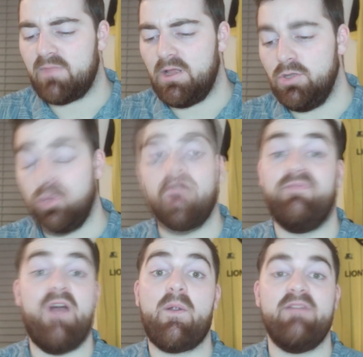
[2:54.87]
look
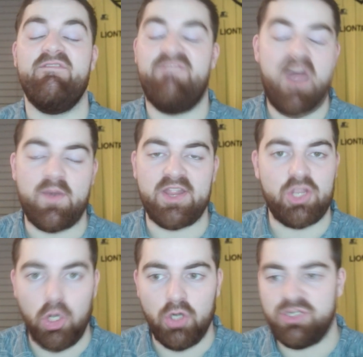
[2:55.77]
very, very
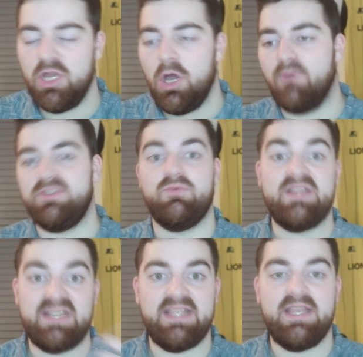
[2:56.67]
good. Obviously
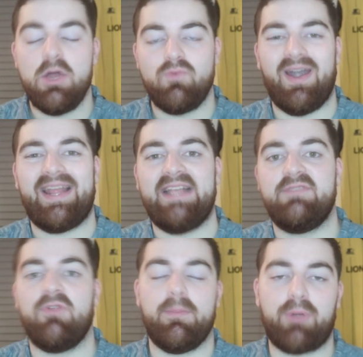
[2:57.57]
recently relegated
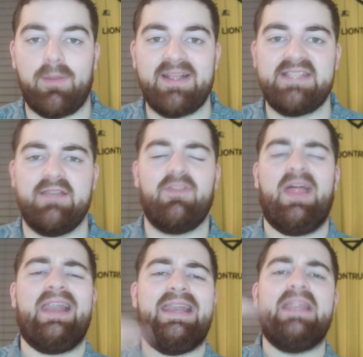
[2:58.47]
from the Premier League, so they've got that
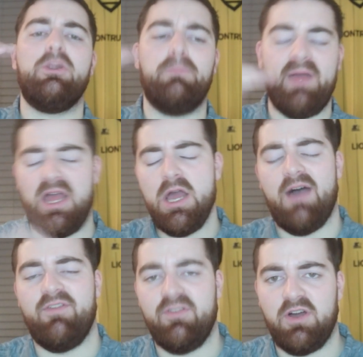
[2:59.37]
little bit of
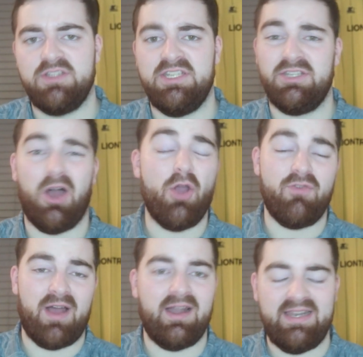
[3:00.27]
an advantage over
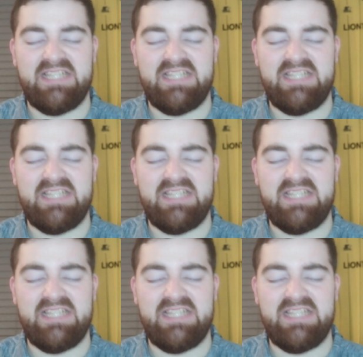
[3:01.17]
Leeds